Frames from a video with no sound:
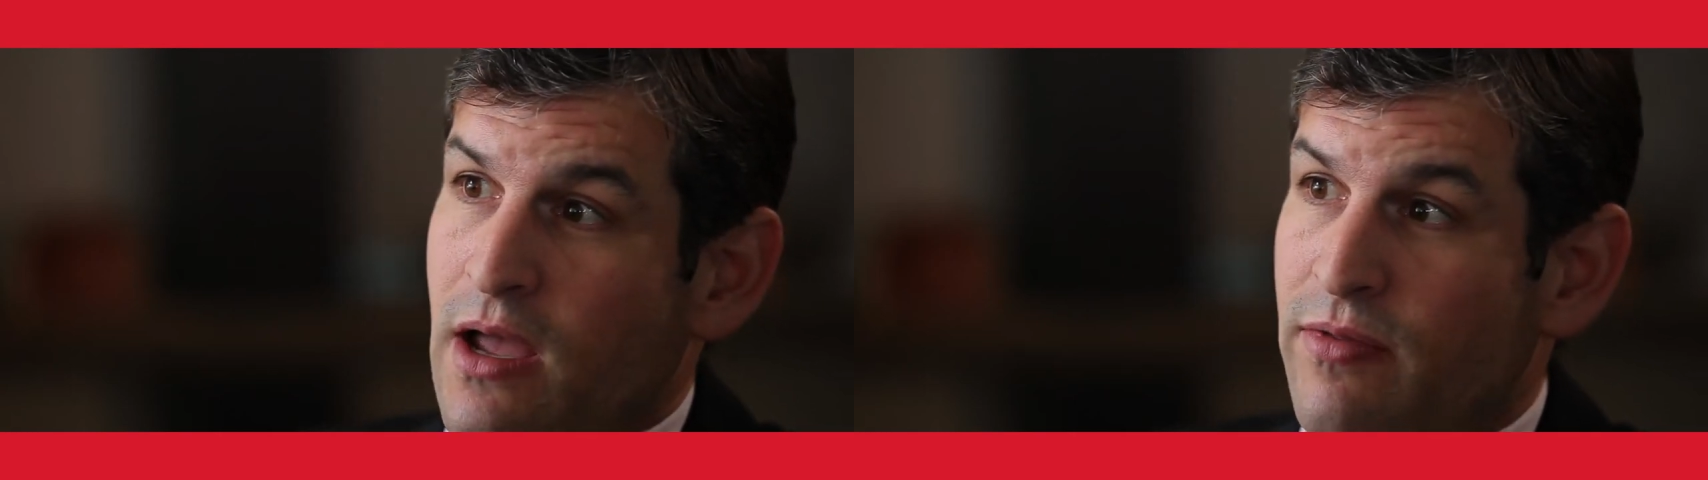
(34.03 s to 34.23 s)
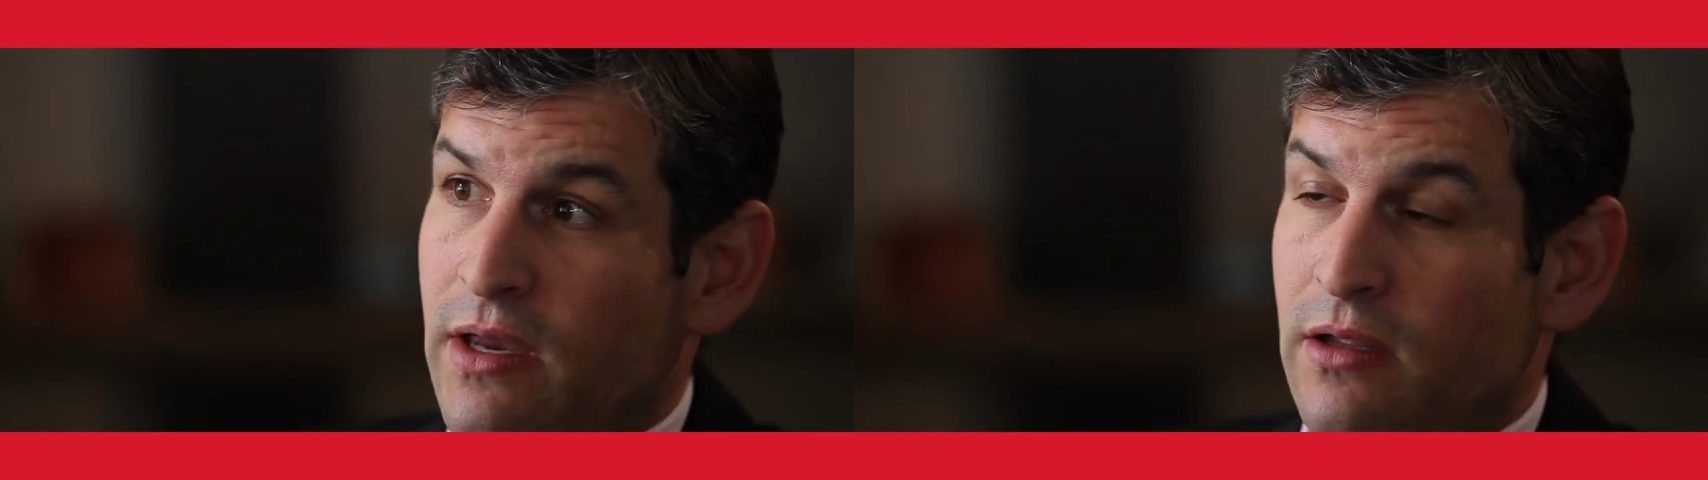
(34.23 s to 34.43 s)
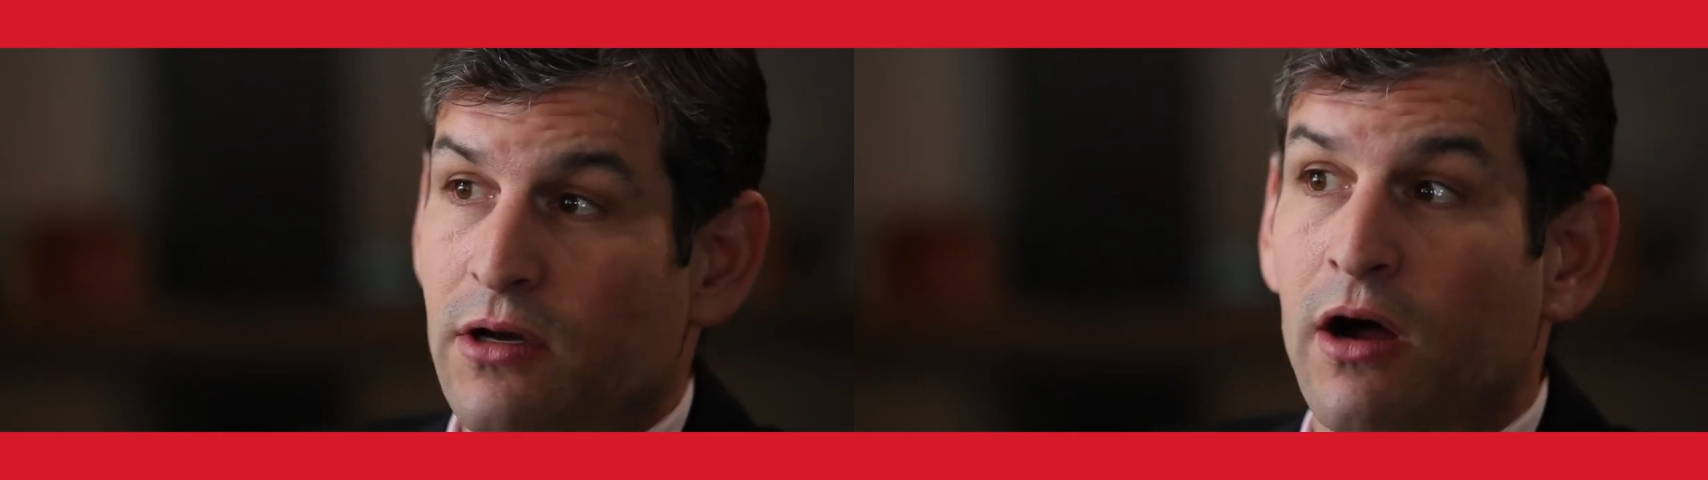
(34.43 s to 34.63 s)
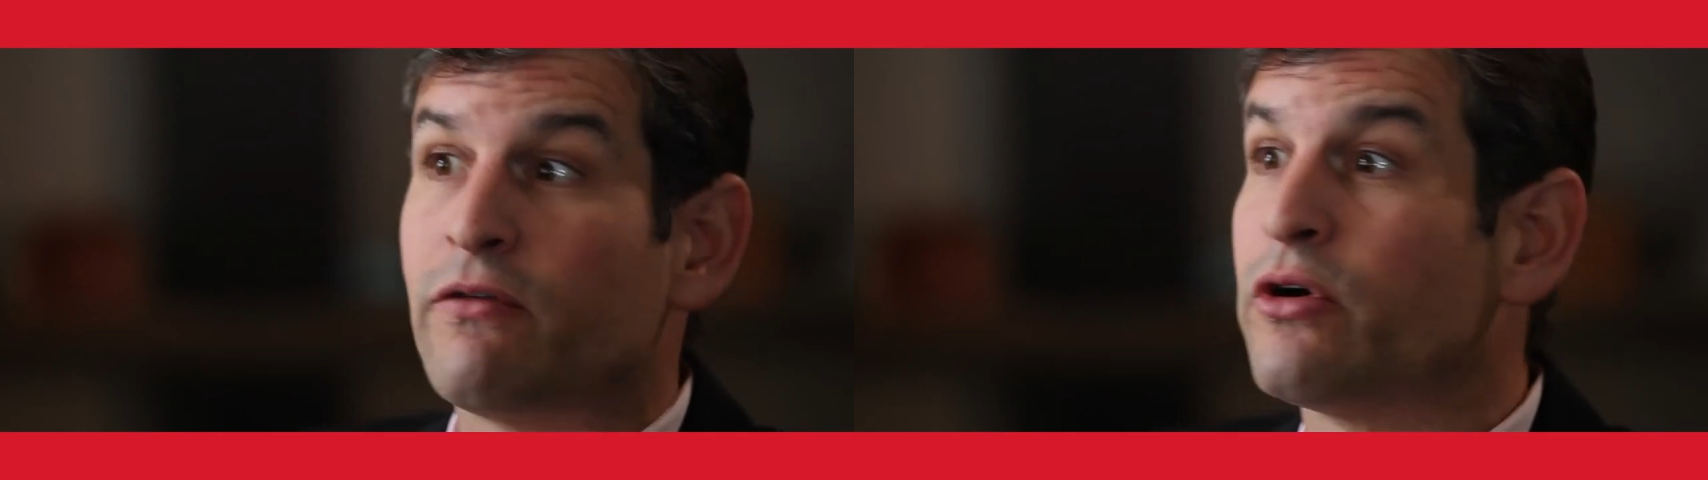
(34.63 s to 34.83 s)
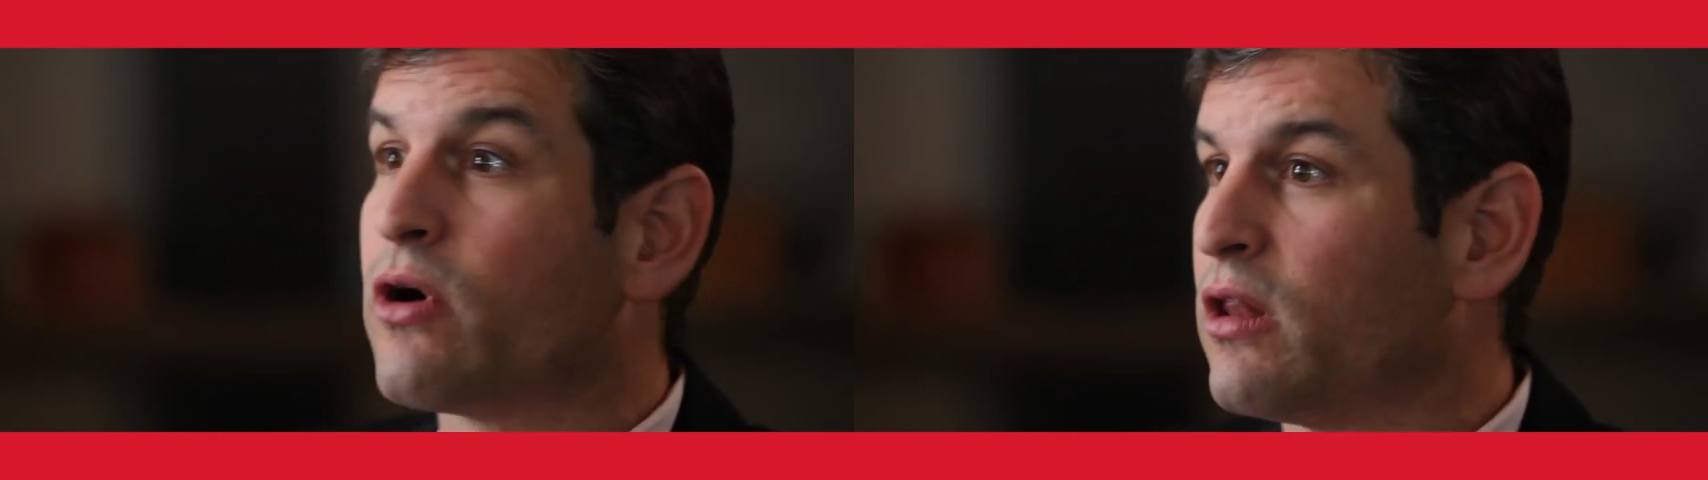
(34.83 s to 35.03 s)
and then
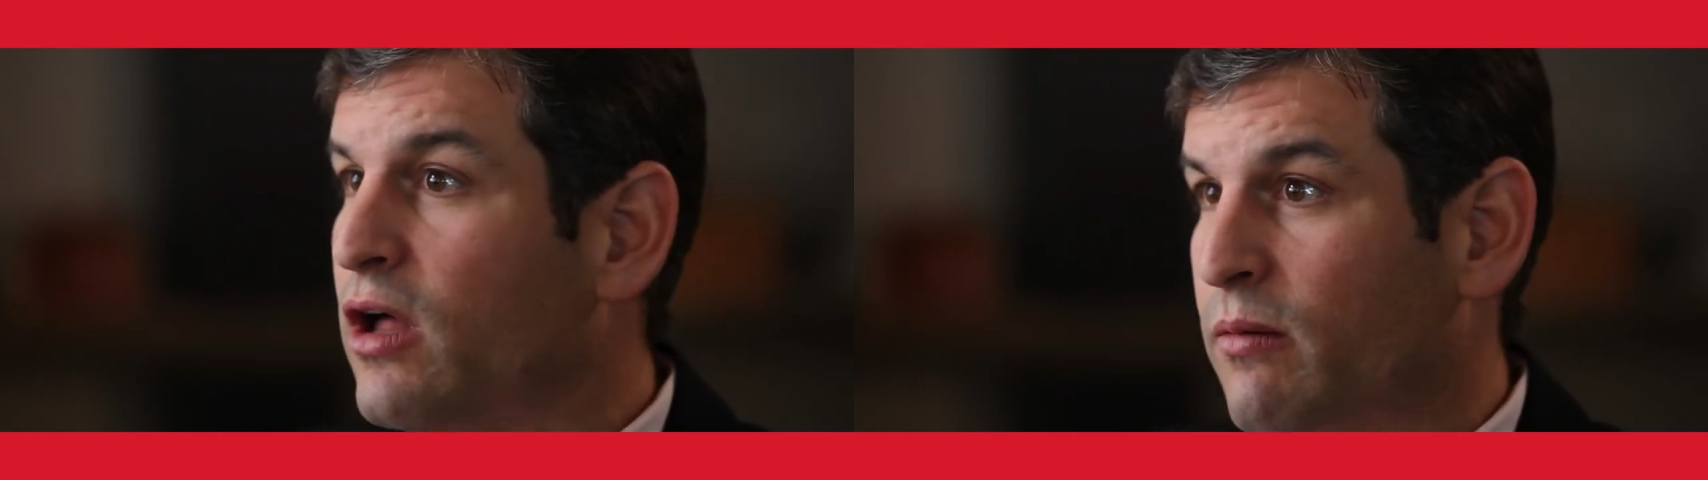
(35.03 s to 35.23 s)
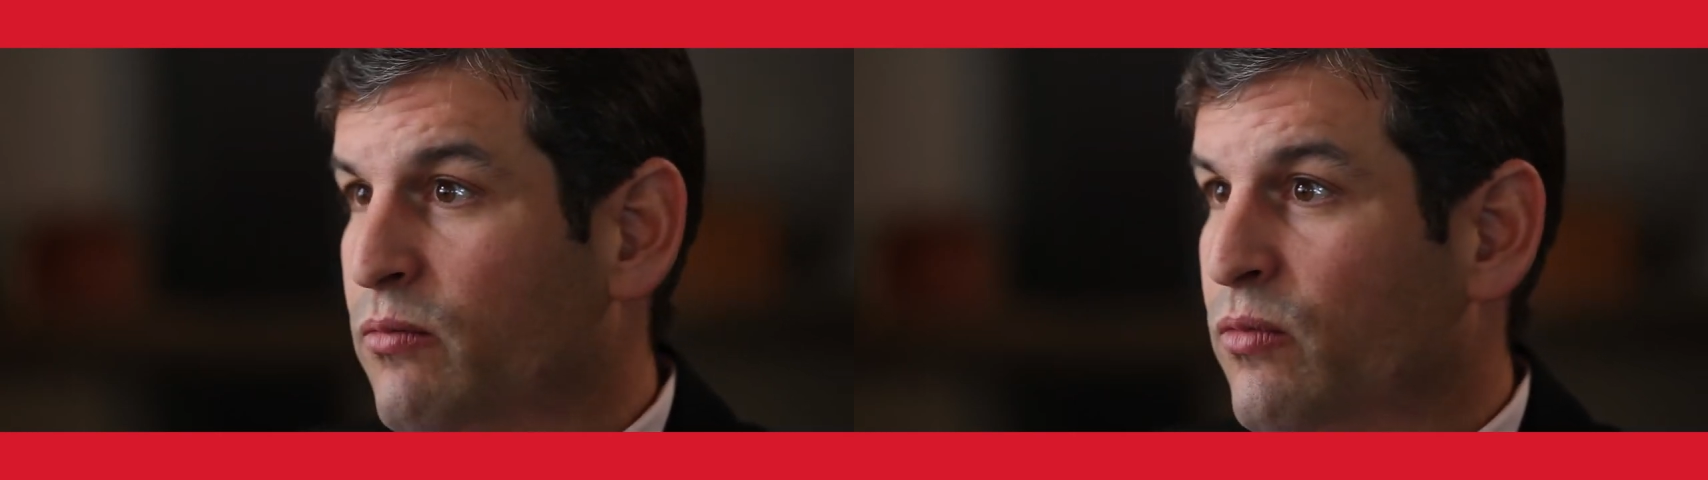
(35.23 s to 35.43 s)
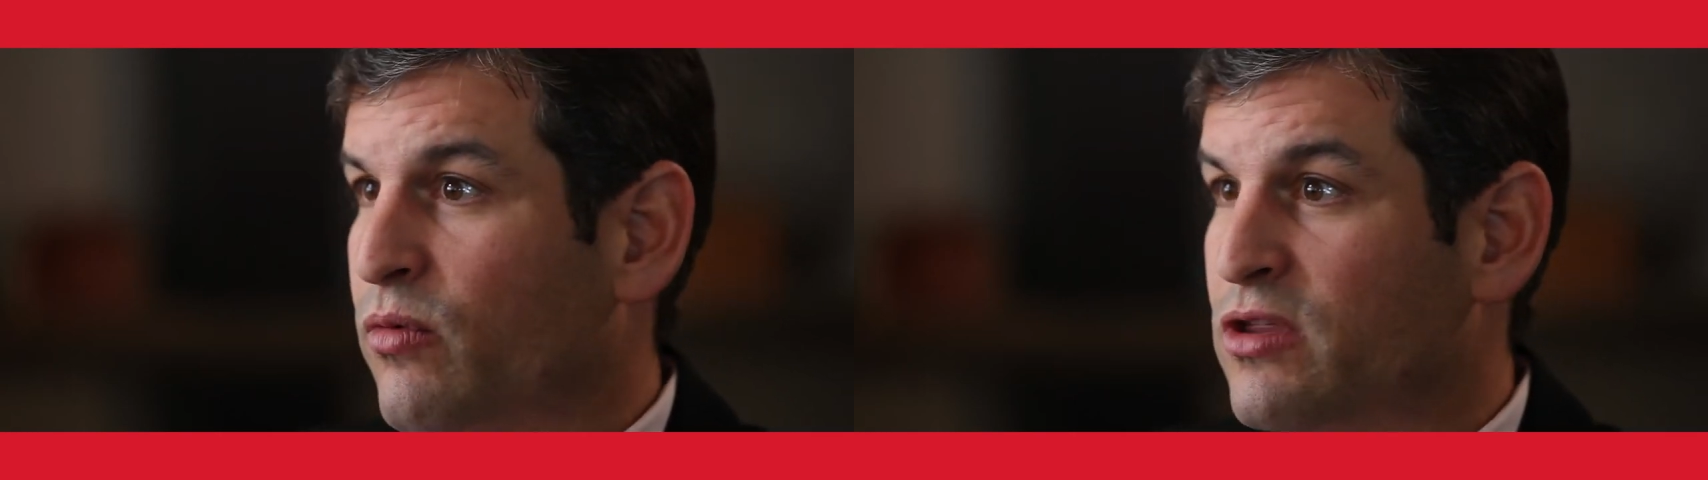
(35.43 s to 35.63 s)
cover it all up